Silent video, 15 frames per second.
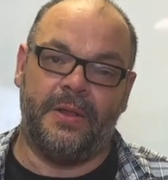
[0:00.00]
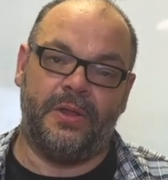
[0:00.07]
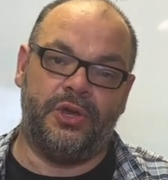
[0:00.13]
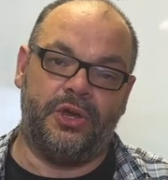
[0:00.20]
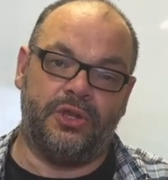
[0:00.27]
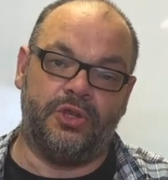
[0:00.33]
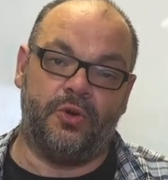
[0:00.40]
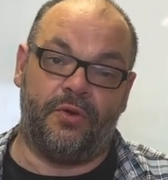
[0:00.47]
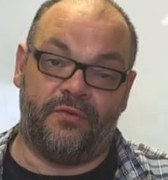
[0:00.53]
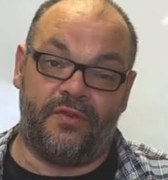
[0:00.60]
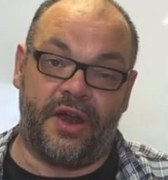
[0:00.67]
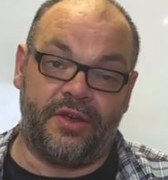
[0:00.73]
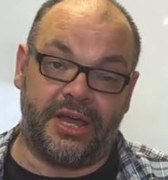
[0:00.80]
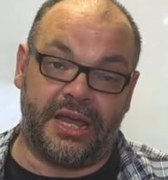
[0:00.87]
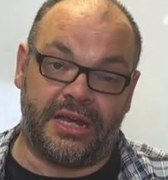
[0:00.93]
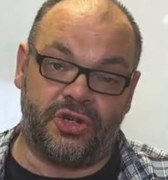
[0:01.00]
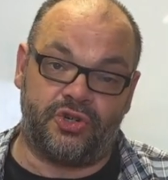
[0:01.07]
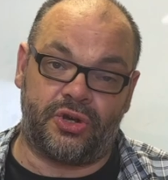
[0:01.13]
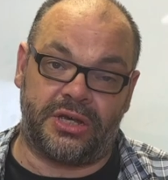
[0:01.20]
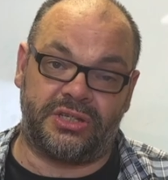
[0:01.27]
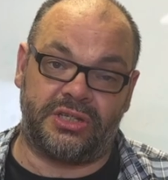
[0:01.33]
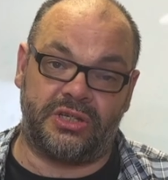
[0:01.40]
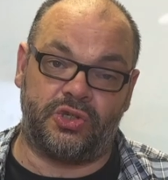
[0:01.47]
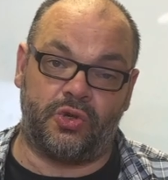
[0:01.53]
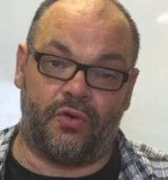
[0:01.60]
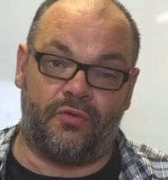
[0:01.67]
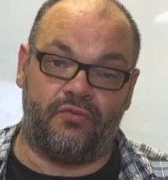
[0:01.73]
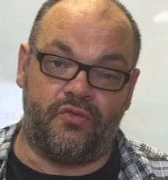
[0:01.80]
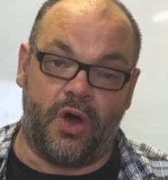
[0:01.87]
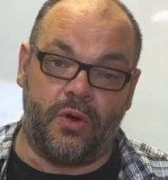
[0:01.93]
you can do a very interesting
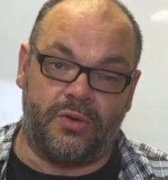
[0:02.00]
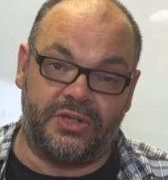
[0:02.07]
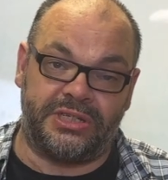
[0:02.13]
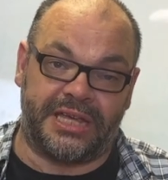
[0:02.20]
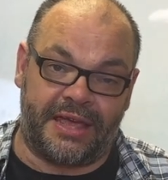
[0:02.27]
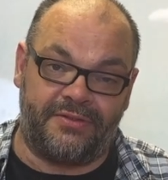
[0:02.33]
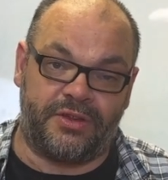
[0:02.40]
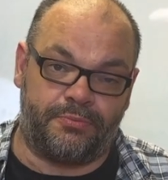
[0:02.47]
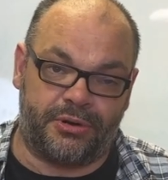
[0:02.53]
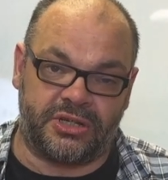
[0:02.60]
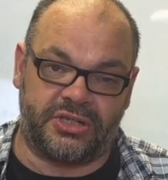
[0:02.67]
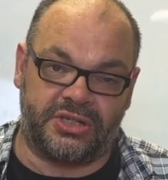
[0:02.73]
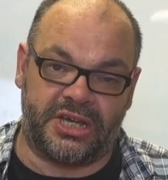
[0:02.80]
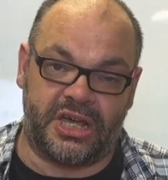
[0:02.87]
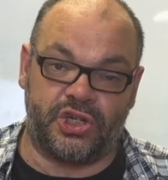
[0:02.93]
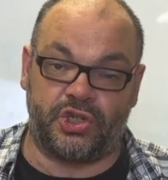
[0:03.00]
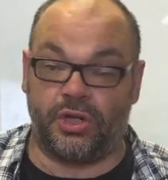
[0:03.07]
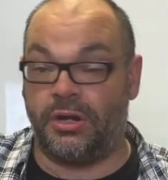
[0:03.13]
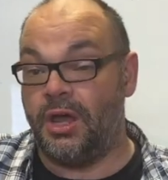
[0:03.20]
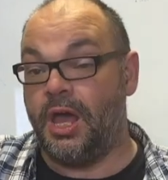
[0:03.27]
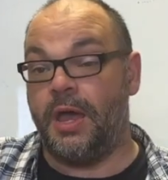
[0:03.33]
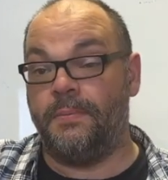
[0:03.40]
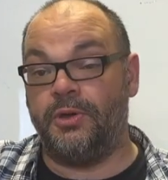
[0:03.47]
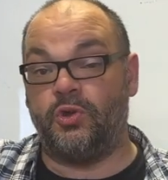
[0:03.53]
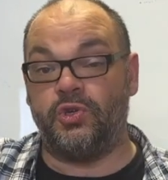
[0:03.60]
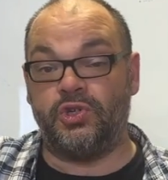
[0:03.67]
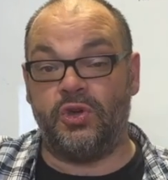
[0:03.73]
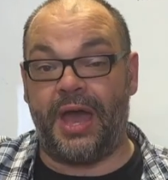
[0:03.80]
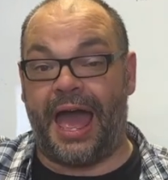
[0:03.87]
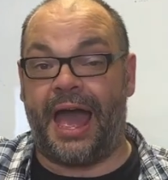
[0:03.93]
sort of road safety presentation
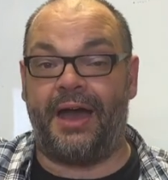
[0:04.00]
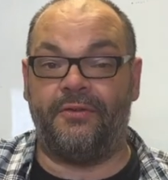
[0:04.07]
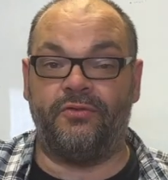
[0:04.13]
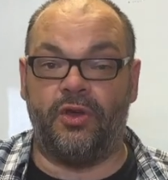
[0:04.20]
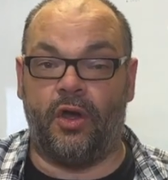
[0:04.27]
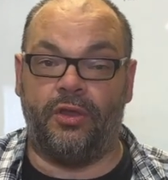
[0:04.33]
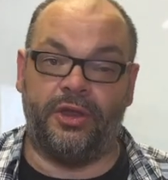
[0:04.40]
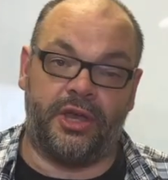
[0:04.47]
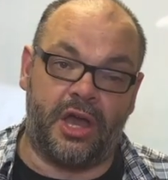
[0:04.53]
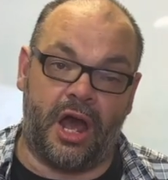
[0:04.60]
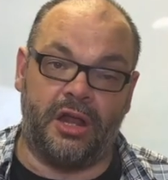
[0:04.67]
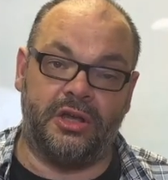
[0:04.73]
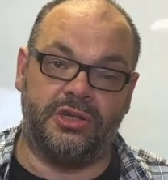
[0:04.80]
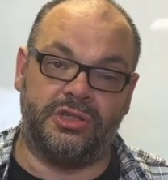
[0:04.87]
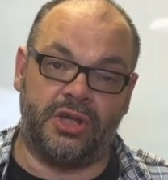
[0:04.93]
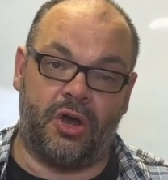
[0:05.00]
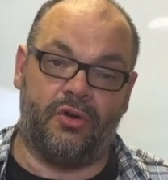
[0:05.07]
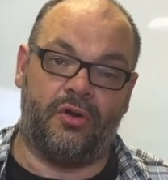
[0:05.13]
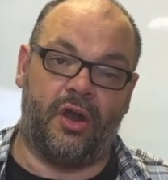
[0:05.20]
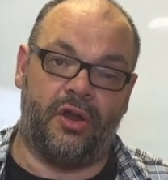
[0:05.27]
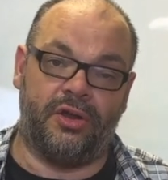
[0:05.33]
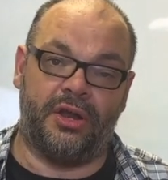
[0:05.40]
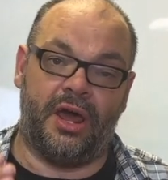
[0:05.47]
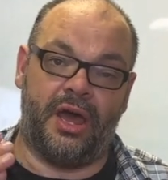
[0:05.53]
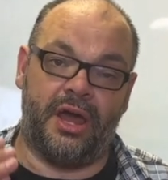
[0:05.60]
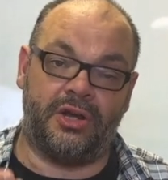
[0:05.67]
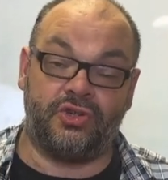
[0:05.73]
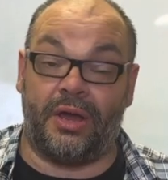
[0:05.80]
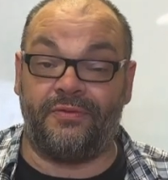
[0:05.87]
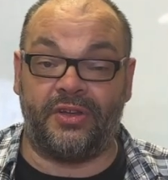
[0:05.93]
because you have got the colours that are on uh,
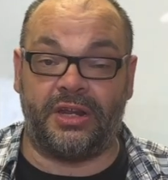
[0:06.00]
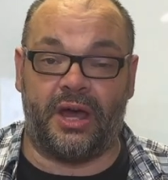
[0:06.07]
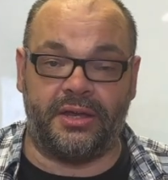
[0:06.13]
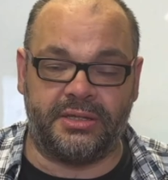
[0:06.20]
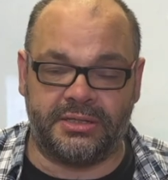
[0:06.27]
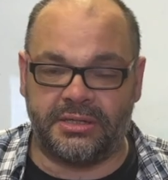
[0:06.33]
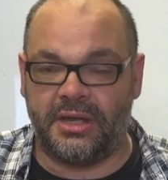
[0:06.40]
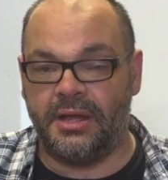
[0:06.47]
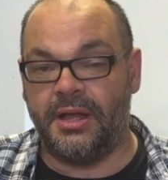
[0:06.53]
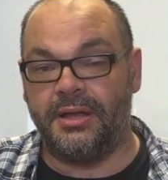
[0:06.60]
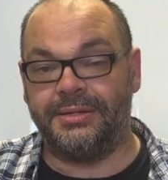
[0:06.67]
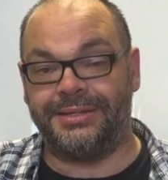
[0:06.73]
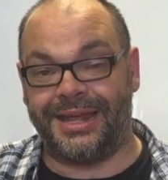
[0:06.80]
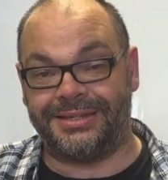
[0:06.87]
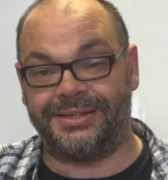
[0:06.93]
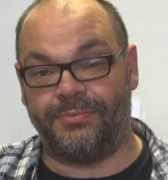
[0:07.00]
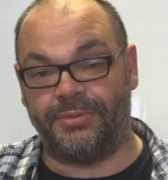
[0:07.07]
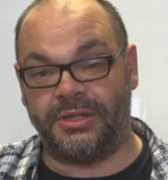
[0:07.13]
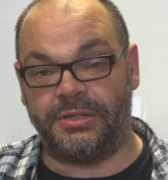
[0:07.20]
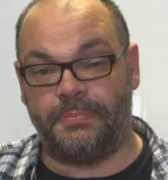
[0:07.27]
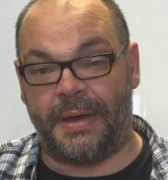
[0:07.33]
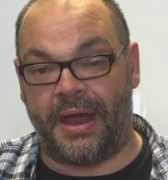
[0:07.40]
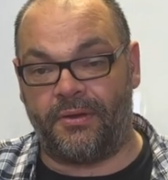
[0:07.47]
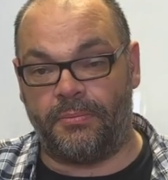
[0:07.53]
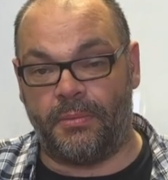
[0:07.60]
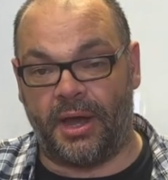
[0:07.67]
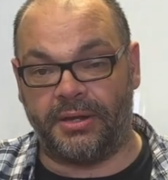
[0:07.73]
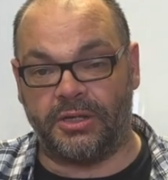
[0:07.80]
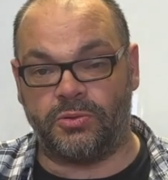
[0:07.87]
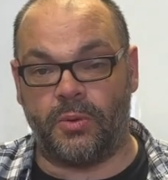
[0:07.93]
traffic lights. So that's something to bear in
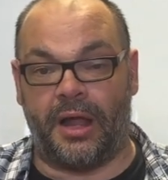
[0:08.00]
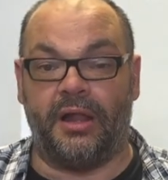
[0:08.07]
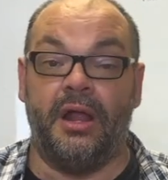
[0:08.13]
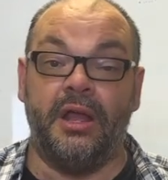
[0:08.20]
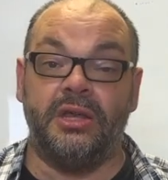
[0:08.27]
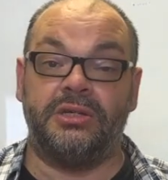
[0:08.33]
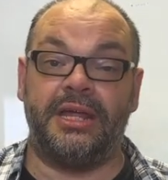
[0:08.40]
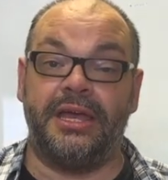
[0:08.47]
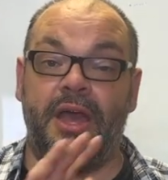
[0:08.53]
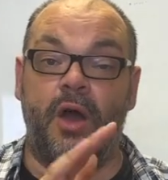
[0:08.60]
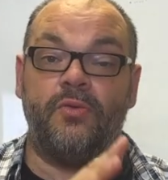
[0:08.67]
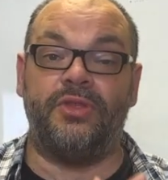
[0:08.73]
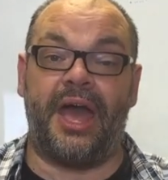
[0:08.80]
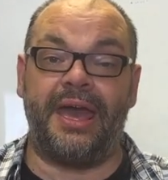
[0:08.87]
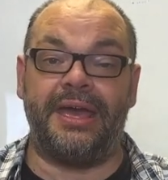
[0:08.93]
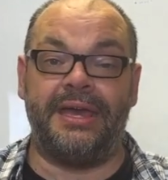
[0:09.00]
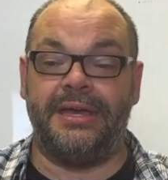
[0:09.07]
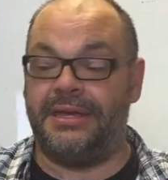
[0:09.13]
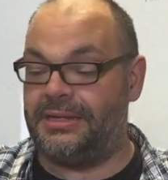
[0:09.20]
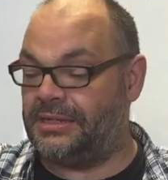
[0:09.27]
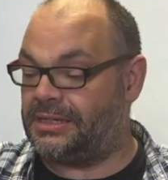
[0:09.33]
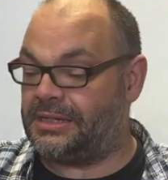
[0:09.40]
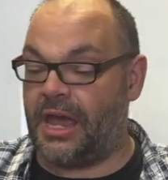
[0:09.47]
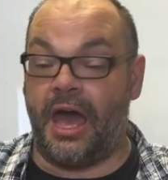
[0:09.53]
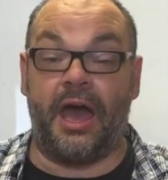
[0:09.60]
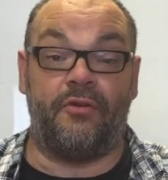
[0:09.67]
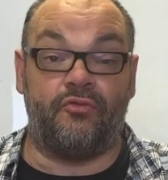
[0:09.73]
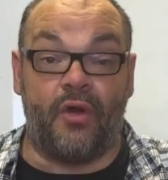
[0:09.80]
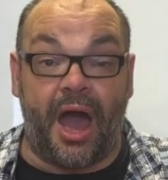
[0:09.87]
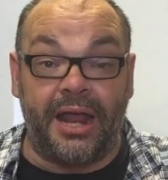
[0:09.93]
mind as well. So there you go. That is
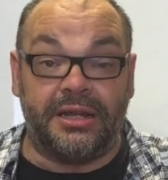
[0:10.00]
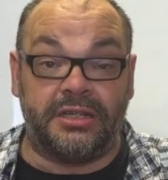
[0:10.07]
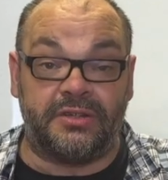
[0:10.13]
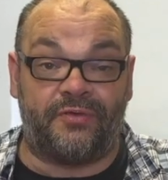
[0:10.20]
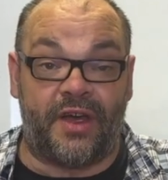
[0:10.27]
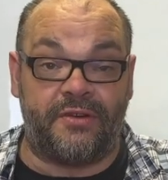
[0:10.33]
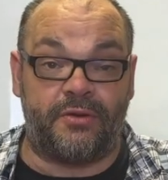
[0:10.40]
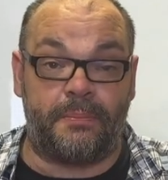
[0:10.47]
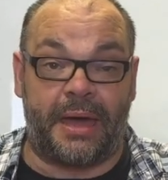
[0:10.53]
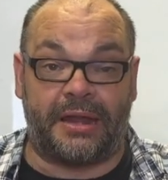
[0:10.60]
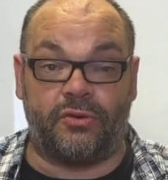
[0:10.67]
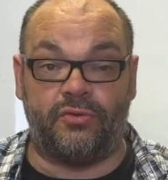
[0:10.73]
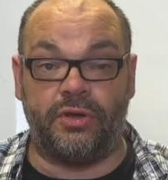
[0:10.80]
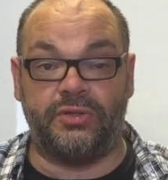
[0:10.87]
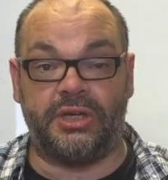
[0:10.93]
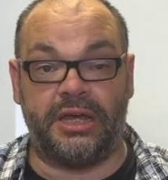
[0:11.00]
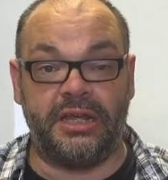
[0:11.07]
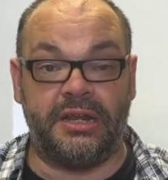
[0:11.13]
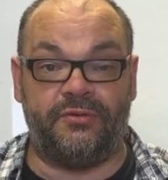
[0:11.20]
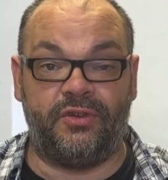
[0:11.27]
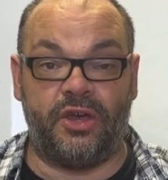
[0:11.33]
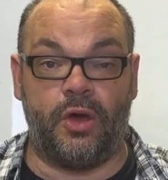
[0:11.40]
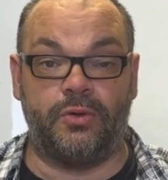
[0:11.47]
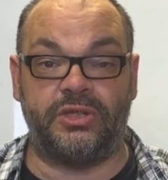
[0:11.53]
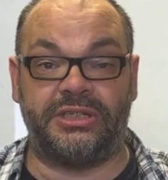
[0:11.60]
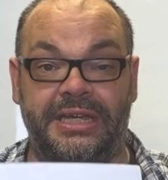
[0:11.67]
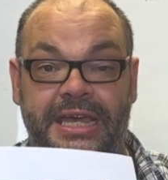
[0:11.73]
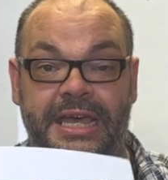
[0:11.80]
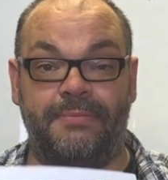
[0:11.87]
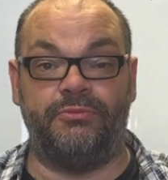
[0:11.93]
uh, Ryland's favourite paddle routine. If you go and
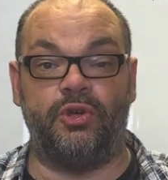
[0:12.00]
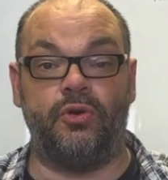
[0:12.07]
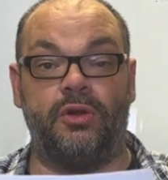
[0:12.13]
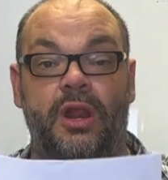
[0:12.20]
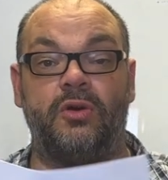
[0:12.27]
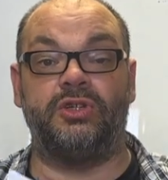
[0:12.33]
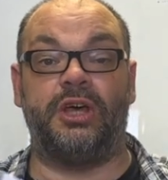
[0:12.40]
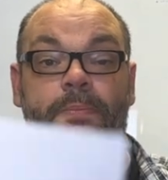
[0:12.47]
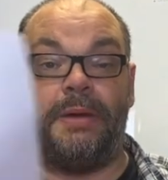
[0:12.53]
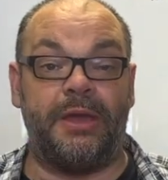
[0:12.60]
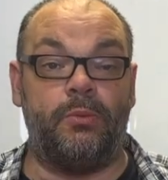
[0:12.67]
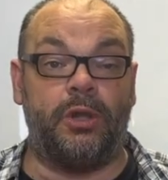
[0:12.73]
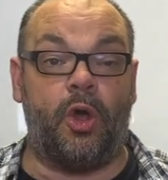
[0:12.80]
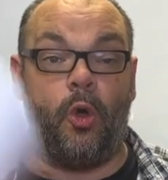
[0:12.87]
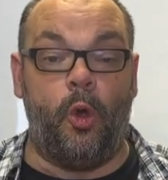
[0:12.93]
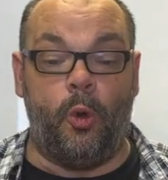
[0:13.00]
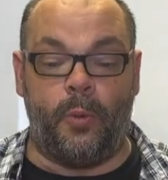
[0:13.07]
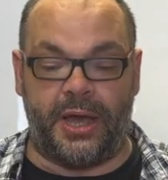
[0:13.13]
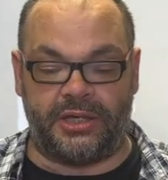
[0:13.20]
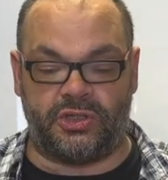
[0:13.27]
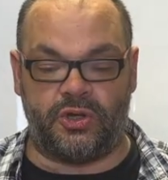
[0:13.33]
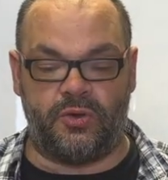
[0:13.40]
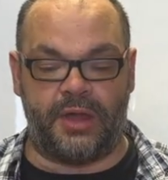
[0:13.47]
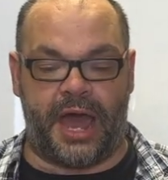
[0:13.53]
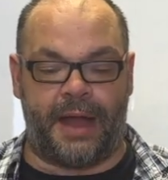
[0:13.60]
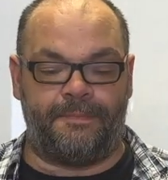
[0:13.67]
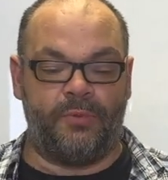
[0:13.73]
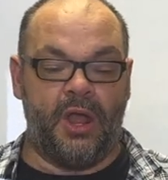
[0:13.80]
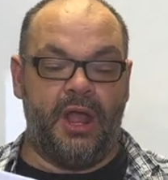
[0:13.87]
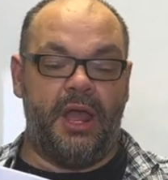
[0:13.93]
see him do close up, he will always do
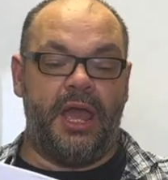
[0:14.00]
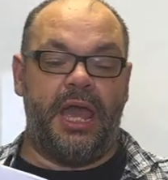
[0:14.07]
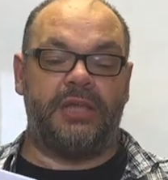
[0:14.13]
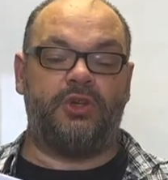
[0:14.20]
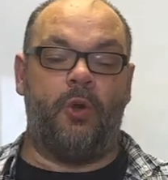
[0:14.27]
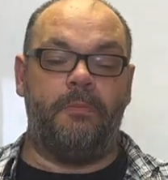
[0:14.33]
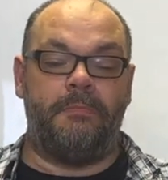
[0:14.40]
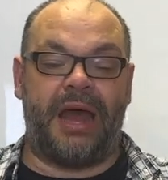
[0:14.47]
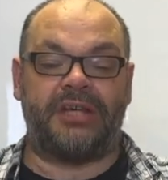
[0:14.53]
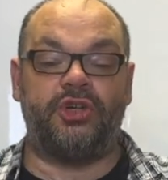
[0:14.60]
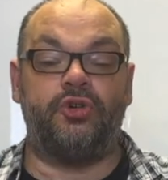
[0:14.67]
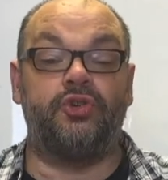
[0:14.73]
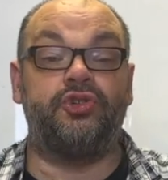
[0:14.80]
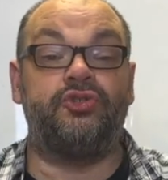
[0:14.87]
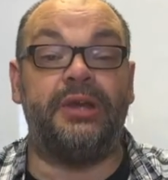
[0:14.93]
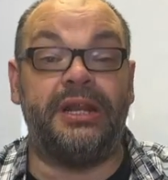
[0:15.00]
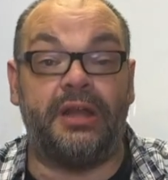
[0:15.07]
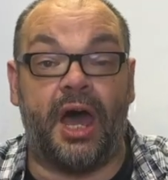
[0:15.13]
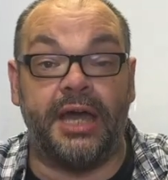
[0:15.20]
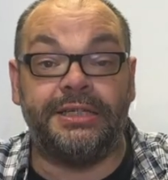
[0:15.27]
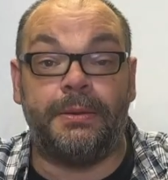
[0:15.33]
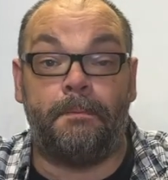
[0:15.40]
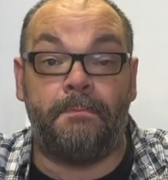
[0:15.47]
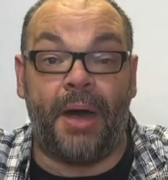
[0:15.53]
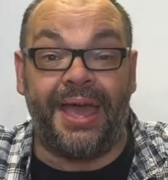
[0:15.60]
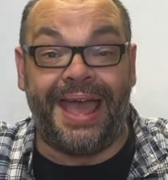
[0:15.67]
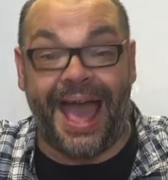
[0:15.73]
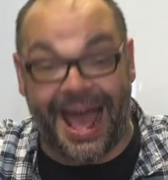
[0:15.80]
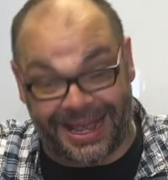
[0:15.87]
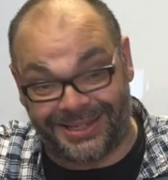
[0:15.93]
that. It's called Magical Street Light by
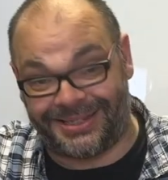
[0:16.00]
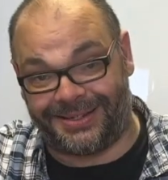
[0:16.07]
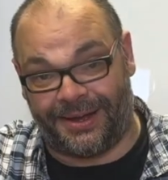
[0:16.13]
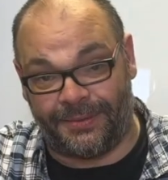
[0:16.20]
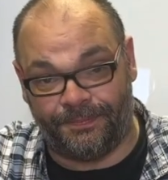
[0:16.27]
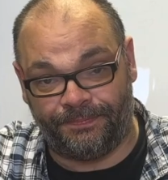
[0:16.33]
Aster.